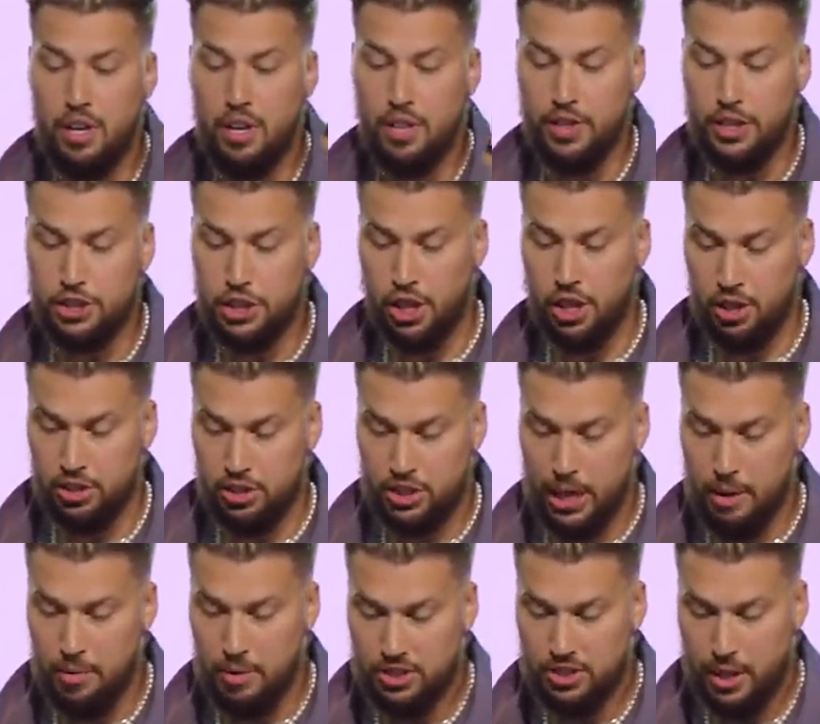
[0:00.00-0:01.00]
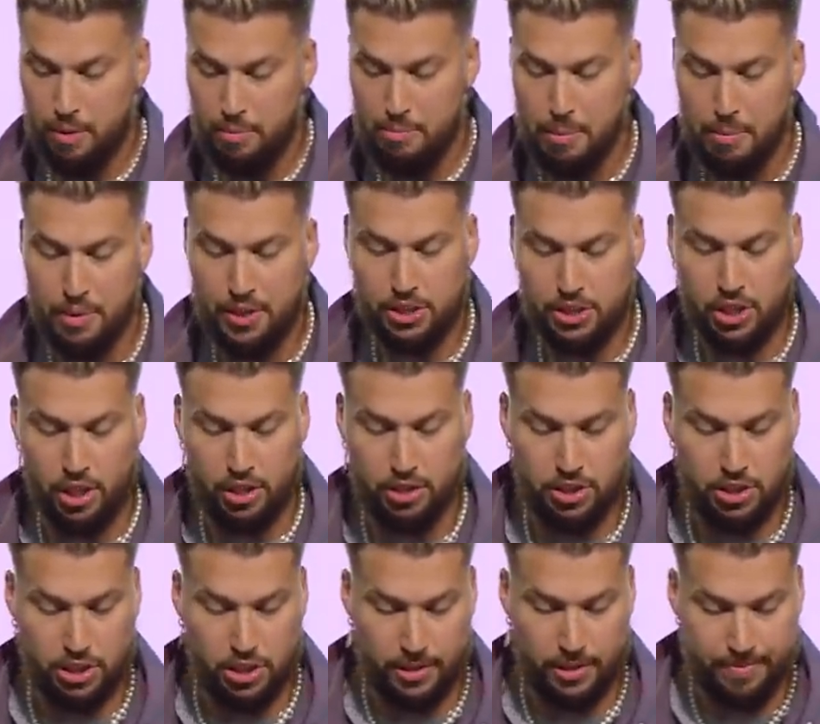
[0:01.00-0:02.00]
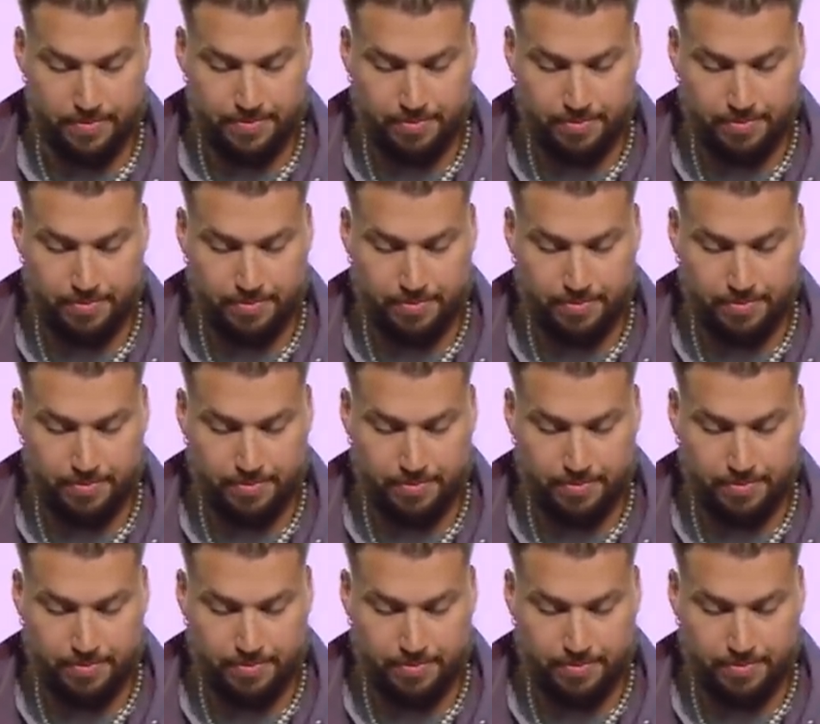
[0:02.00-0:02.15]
the church. Everyone say, remember the church.